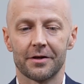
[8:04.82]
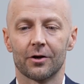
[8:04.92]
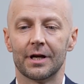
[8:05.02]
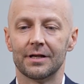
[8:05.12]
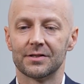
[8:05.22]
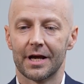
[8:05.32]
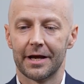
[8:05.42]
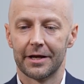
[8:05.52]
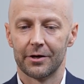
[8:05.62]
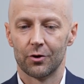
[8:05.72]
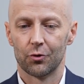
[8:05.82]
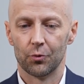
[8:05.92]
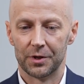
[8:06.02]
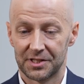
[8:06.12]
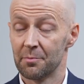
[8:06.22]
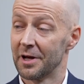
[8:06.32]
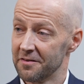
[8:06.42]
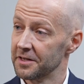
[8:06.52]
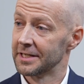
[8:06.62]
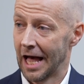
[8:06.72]
there is a
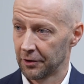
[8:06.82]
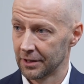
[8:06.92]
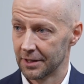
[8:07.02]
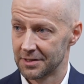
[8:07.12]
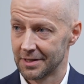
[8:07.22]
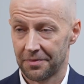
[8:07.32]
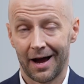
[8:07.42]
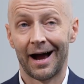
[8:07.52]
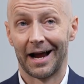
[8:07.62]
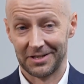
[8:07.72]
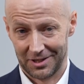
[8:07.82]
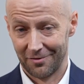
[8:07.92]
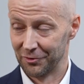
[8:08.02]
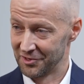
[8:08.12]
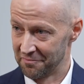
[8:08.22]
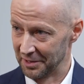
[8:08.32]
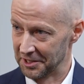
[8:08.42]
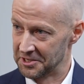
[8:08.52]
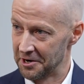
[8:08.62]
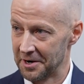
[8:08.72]
risk-benefit calculus that the highest levels of
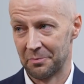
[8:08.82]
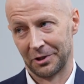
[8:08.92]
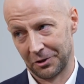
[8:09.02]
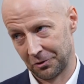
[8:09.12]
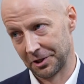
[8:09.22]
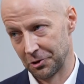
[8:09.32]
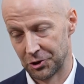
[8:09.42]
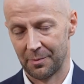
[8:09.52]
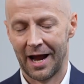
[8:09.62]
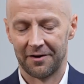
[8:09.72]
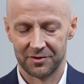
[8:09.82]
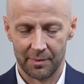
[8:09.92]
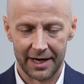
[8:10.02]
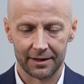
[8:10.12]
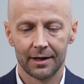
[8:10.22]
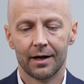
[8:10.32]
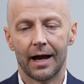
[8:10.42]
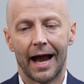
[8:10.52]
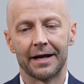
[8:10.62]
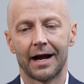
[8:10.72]
military and political leadership have to make.
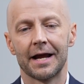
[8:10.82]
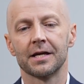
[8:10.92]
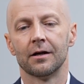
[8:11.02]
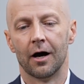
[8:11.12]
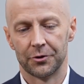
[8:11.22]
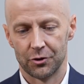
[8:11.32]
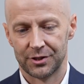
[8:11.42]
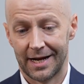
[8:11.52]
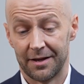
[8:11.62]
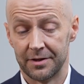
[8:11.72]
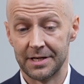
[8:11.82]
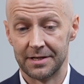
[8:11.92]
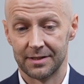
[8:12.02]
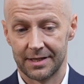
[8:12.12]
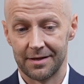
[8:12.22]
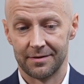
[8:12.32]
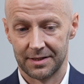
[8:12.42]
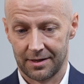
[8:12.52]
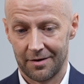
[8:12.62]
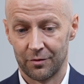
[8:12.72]
And I can understand the need to say
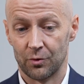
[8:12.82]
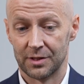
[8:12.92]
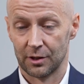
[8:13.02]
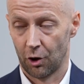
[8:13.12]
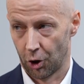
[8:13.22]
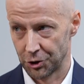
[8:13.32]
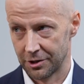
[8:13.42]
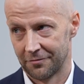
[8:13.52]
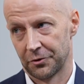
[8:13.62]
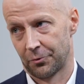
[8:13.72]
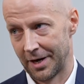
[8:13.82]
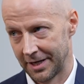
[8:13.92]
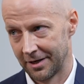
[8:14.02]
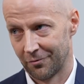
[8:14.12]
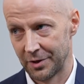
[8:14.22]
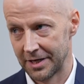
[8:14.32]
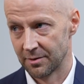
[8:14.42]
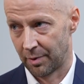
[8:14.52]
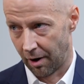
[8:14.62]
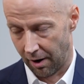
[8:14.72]
this typhoon is large enough and threatening enough, we need to
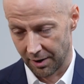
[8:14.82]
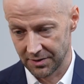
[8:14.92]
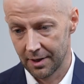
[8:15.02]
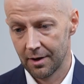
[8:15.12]
pause.